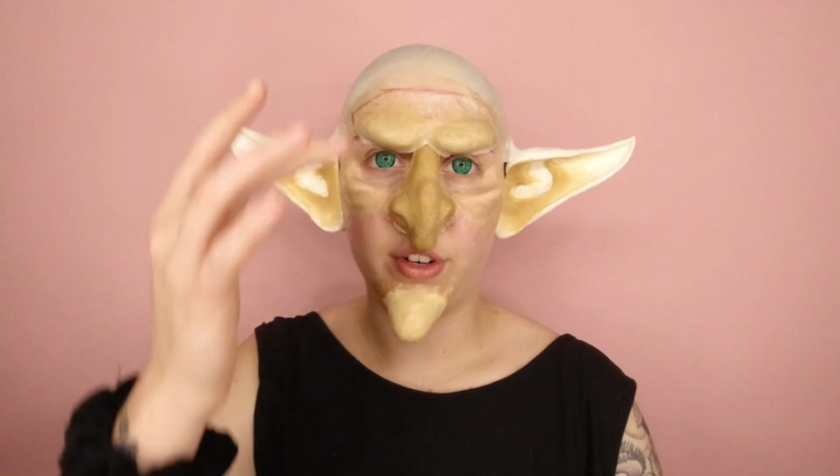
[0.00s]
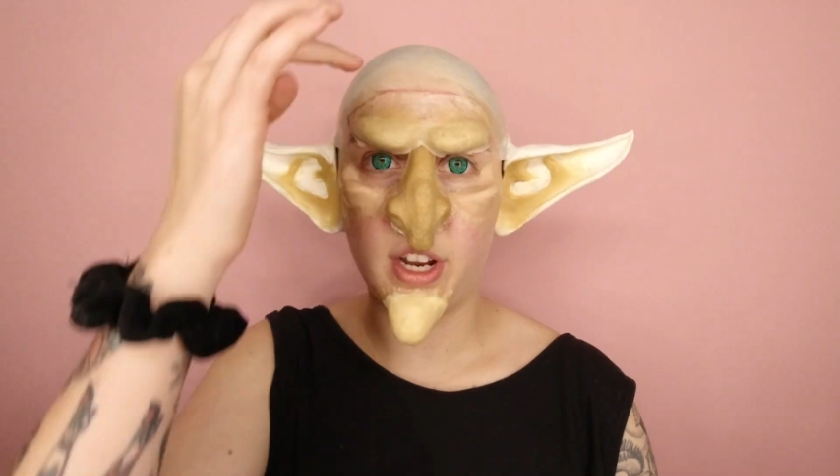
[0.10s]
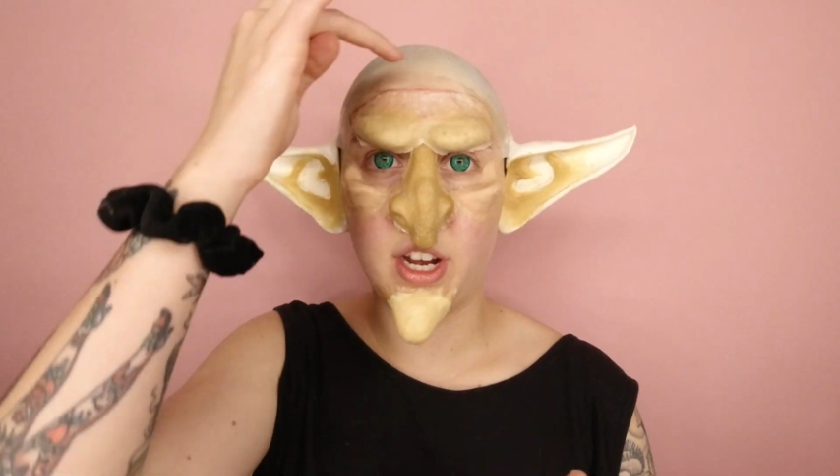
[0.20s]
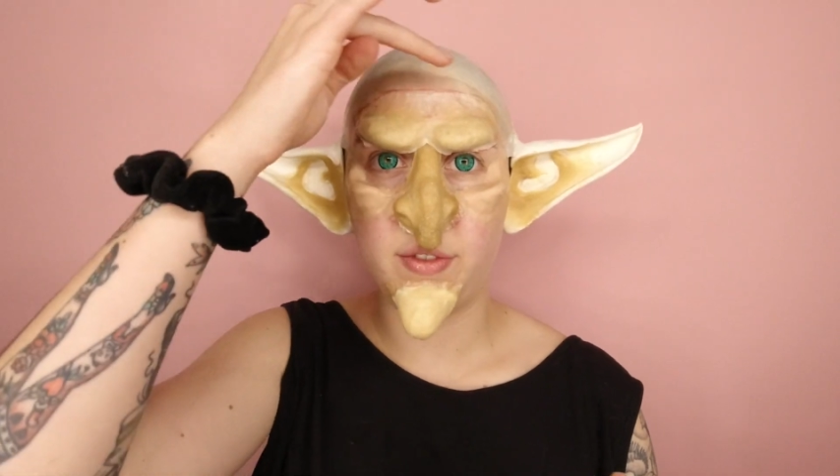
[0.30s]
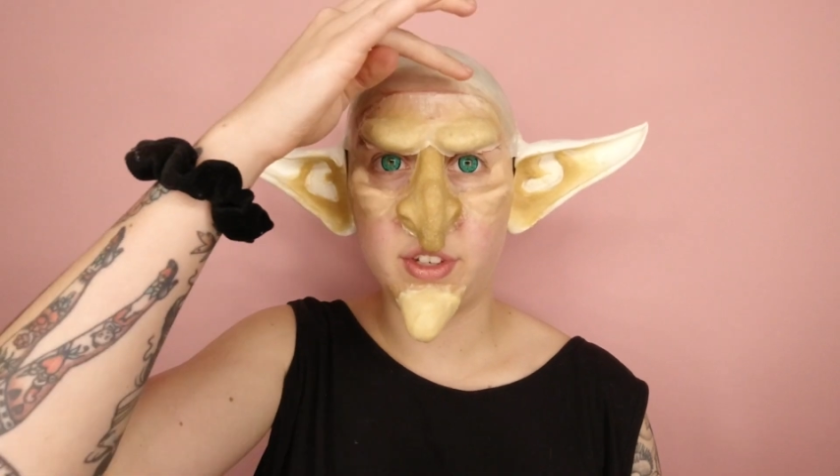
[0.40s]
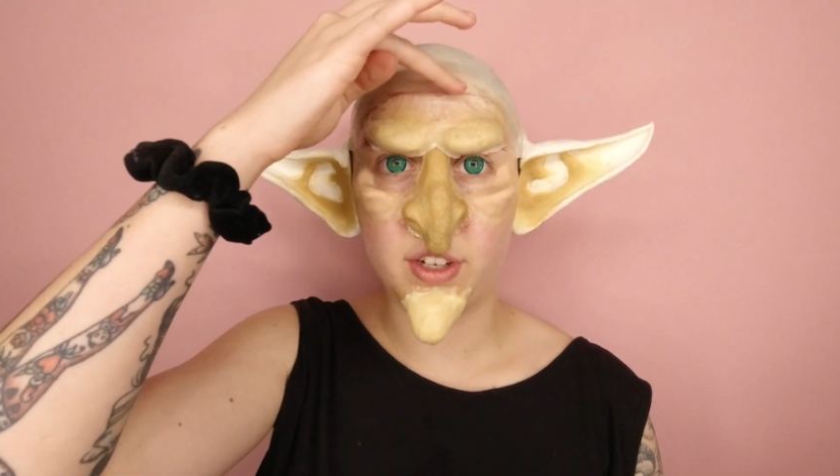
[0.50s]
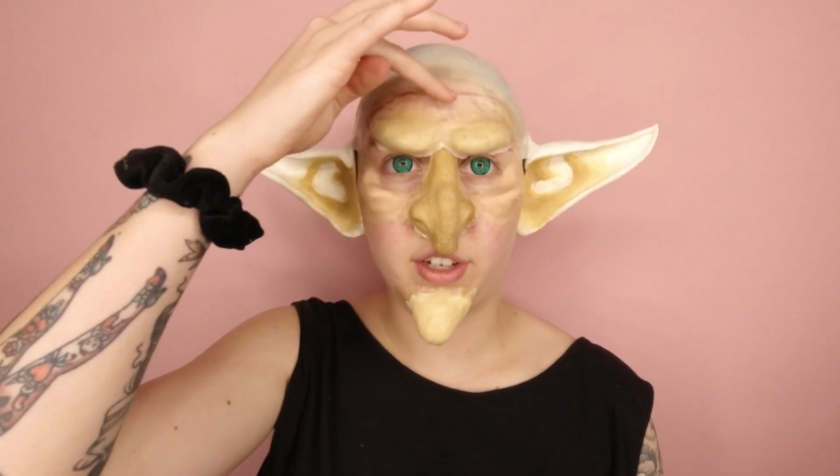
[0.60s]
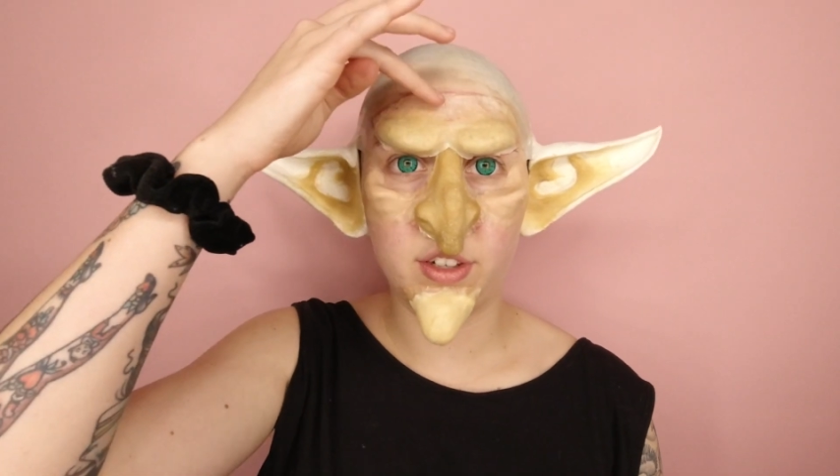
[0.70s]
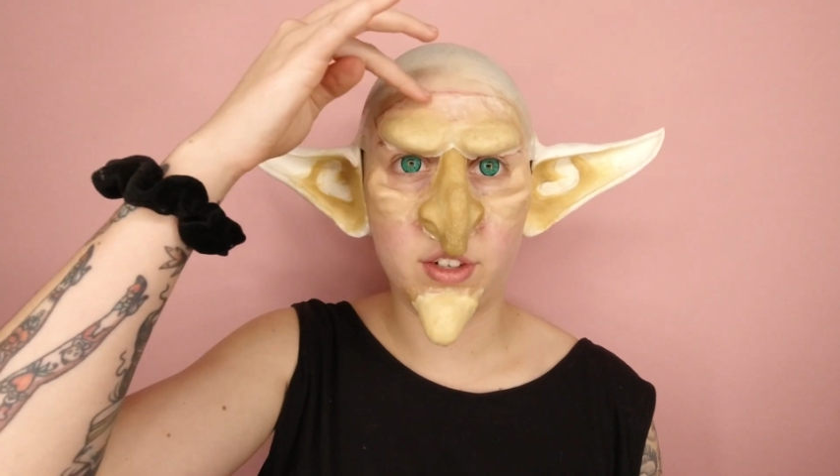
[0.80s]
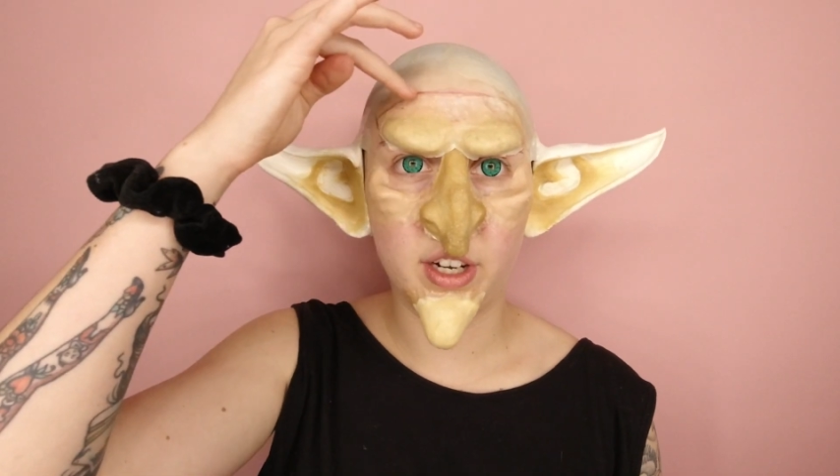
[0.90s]
now I'm just going
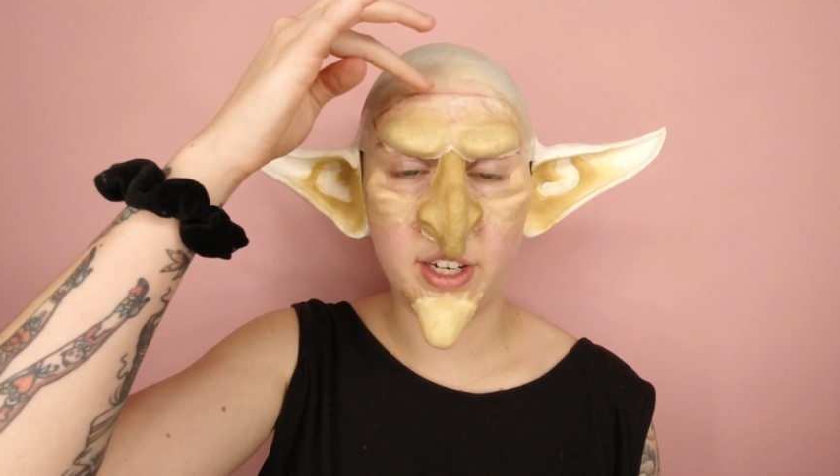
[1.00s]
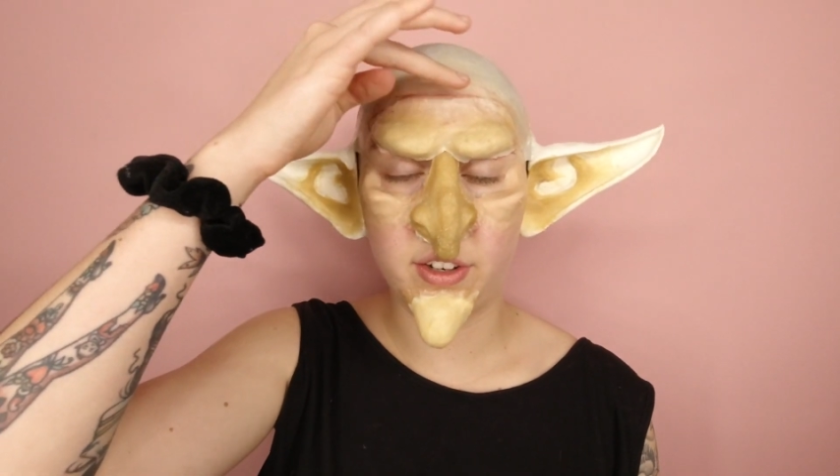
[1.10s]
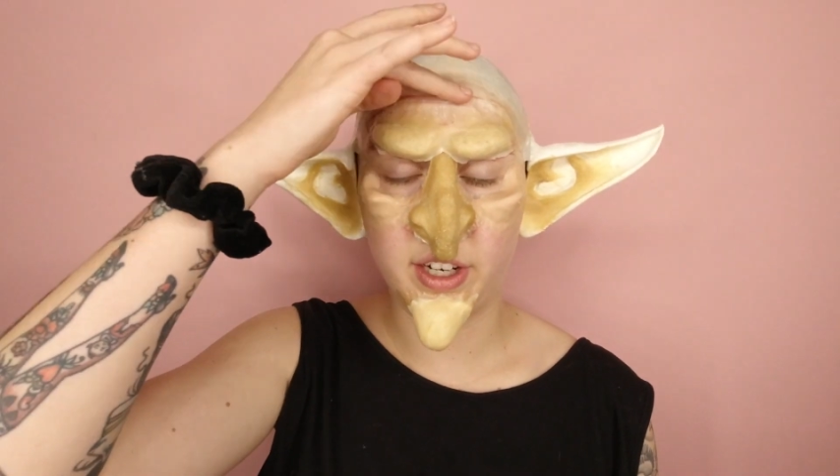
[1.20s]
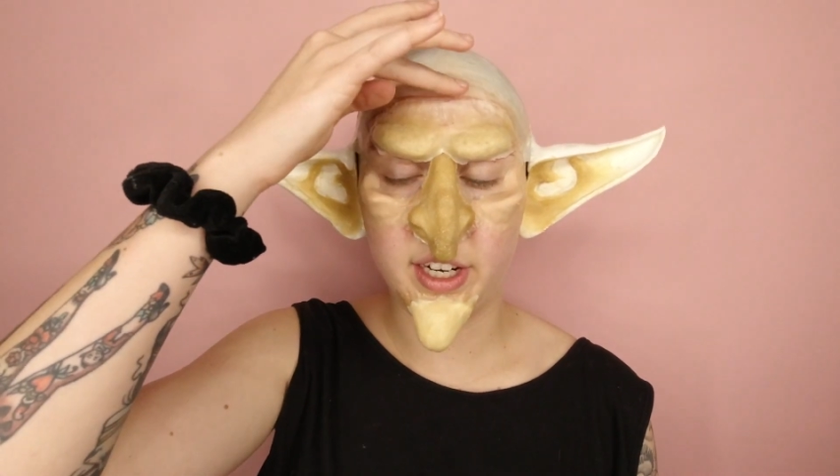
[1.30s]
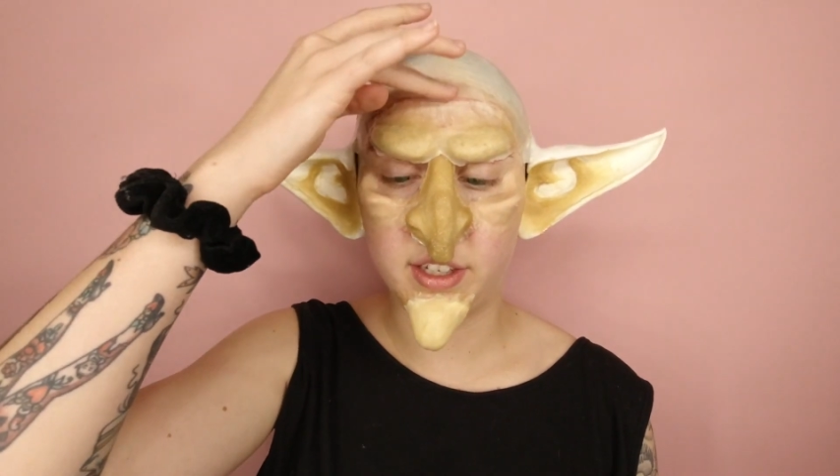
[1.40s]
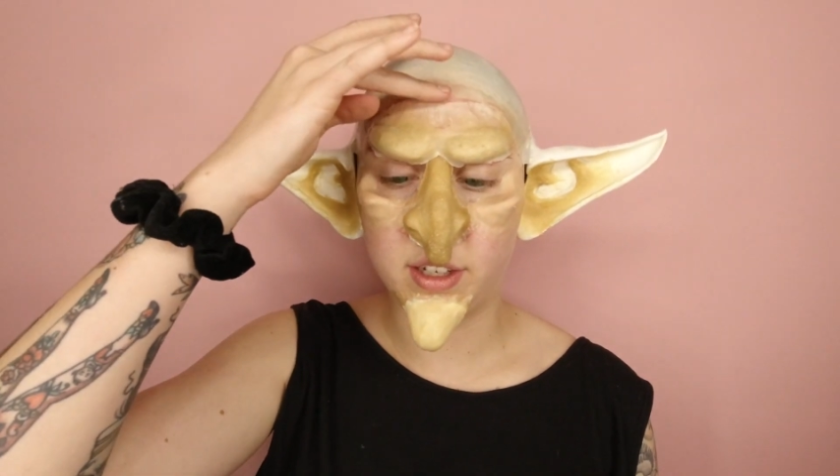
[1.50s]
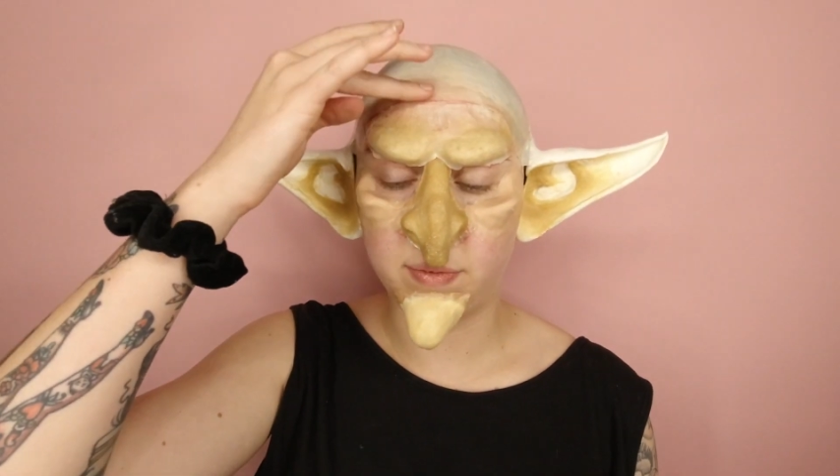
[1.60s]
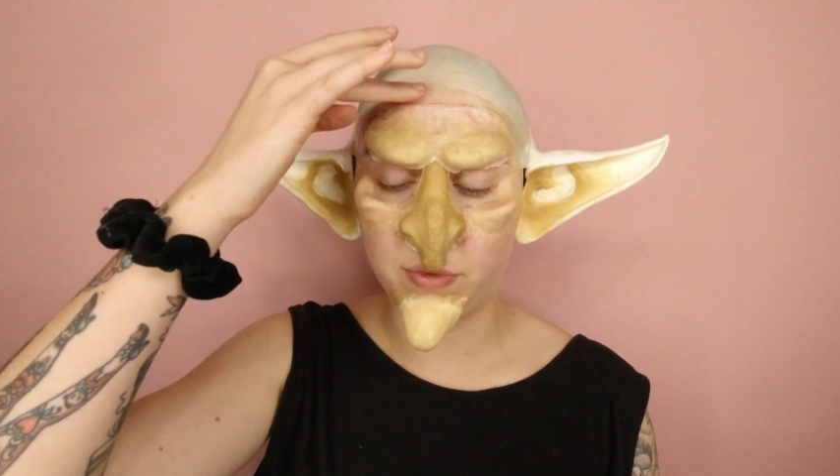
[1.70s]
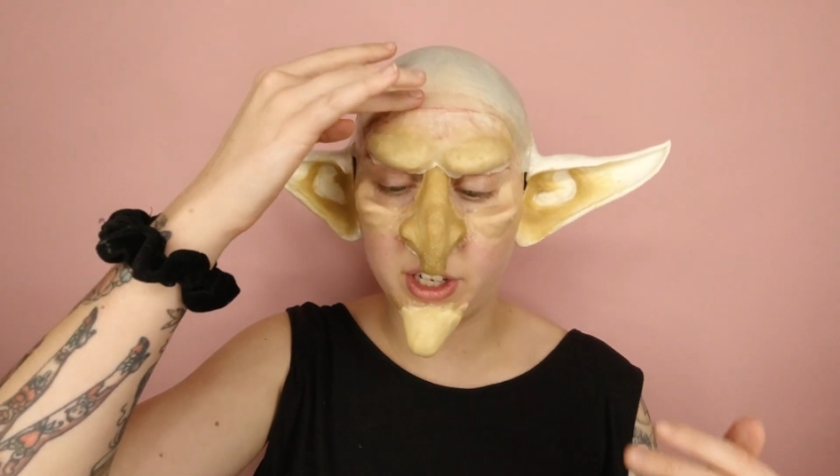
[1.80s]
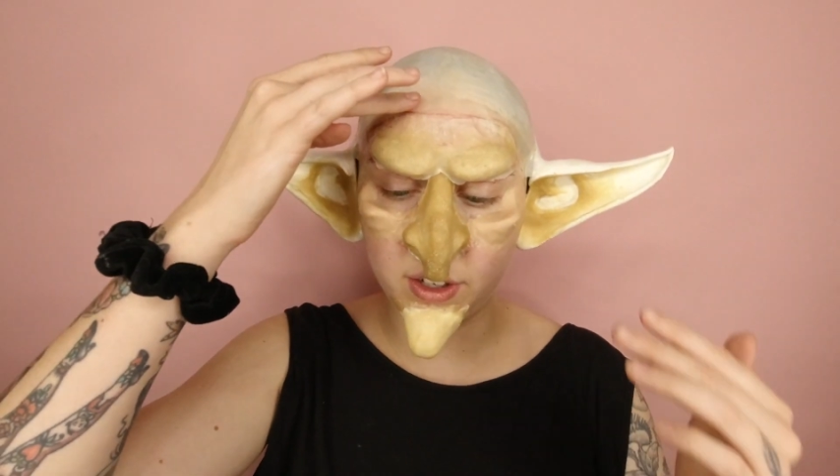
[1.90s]
to try and create
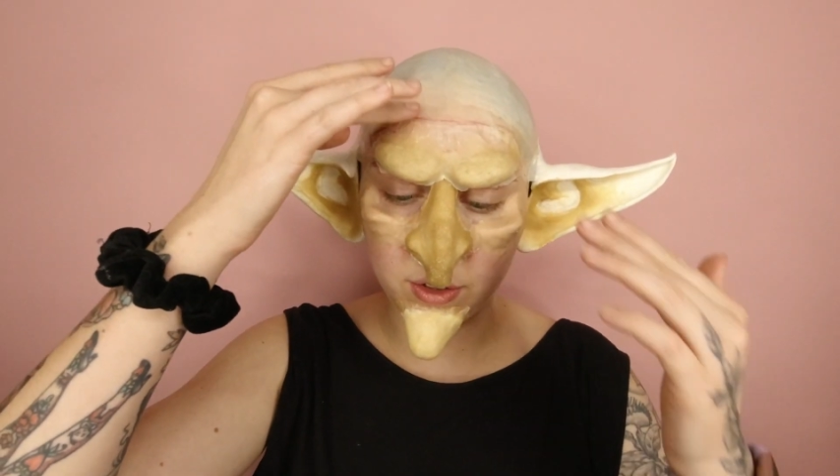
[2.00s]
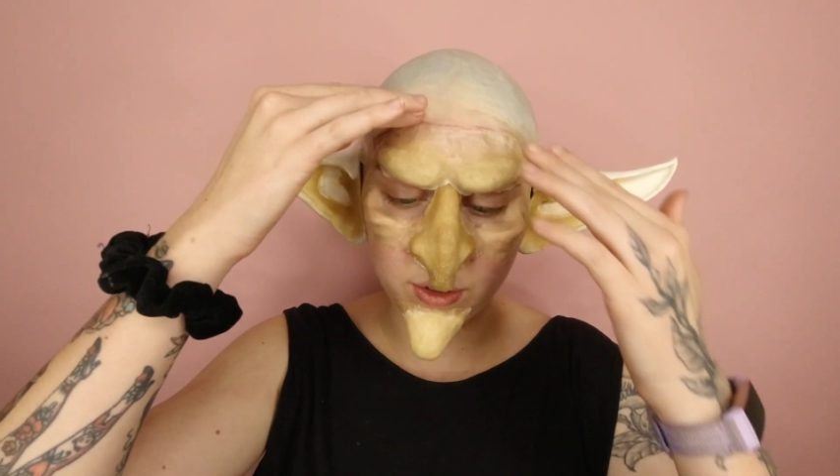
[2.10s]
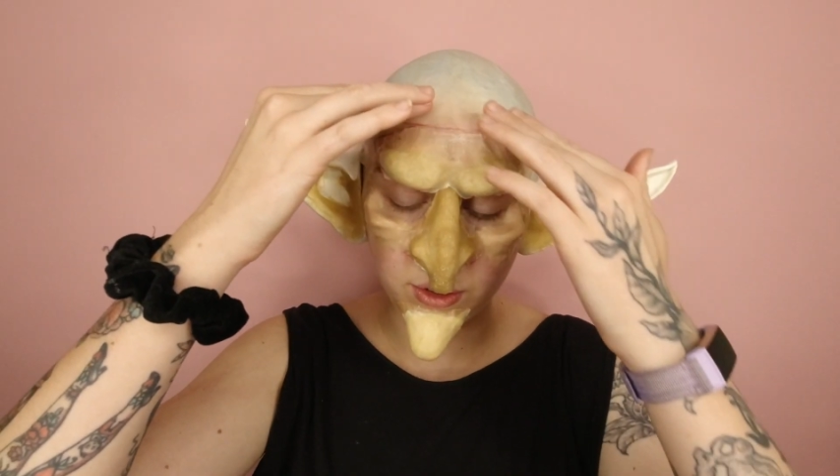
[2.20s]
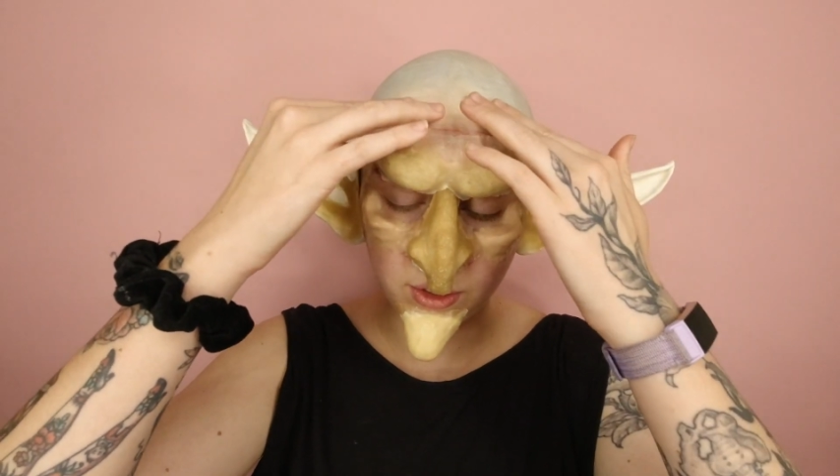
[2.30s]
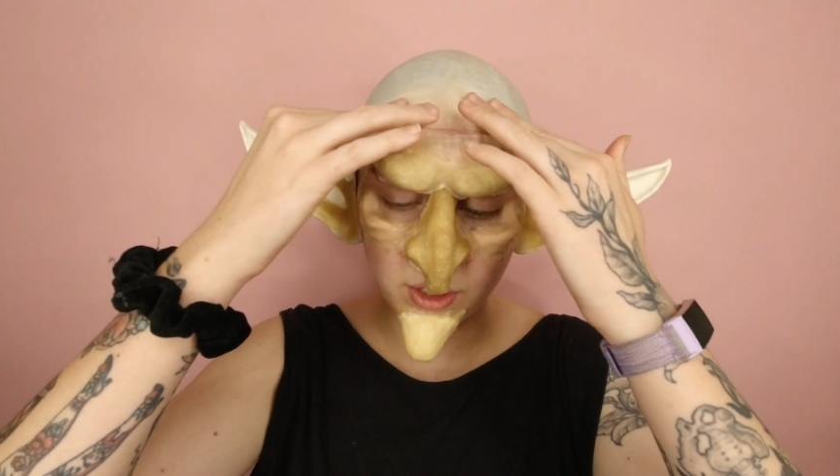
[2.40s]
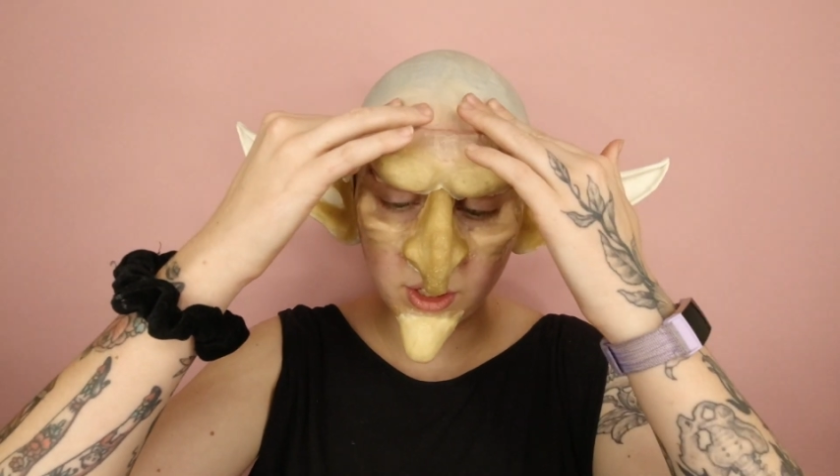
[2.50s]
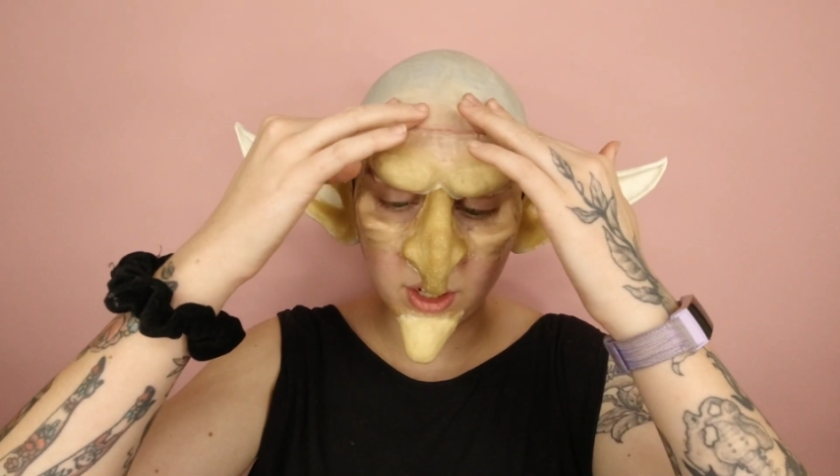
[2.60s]
some wrinkles.